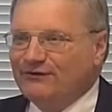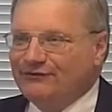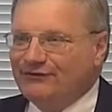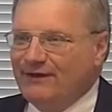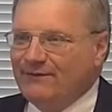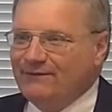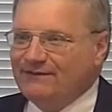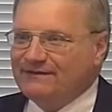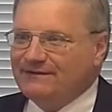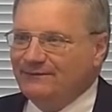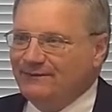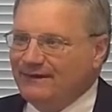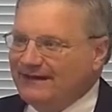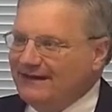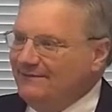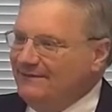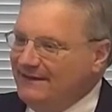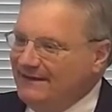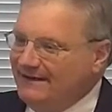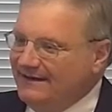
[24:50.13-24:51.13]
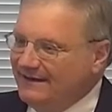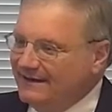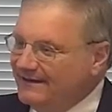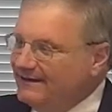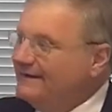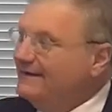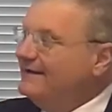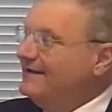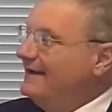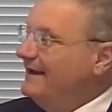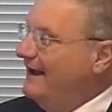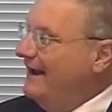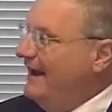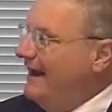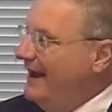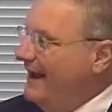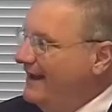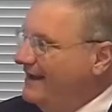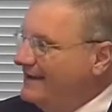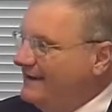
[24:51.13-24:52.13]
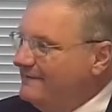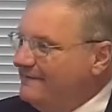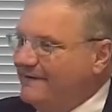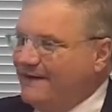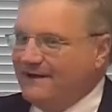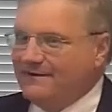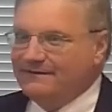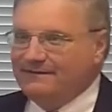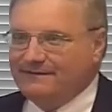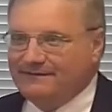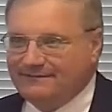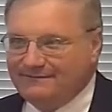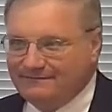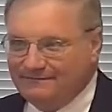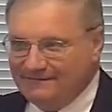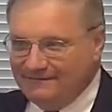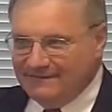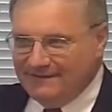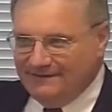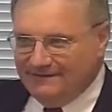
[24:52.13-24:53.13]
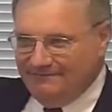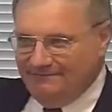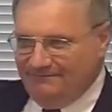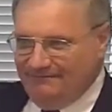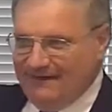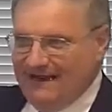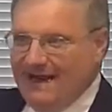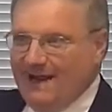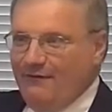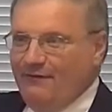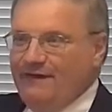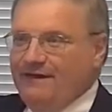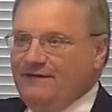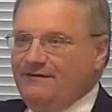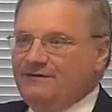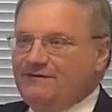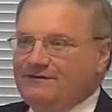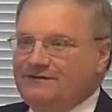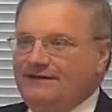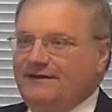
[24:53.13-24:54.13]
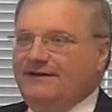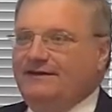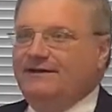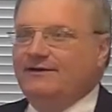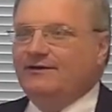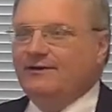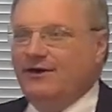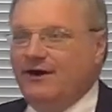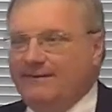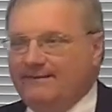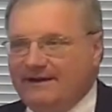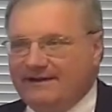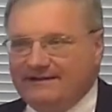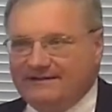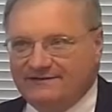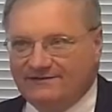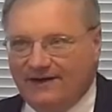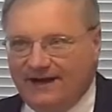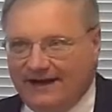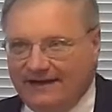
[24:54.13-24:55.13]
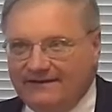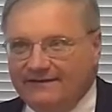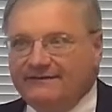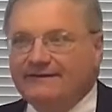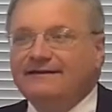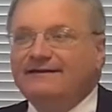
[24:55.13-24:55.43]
So I went to Wikimedia, and I found the cow that you see here on my slide.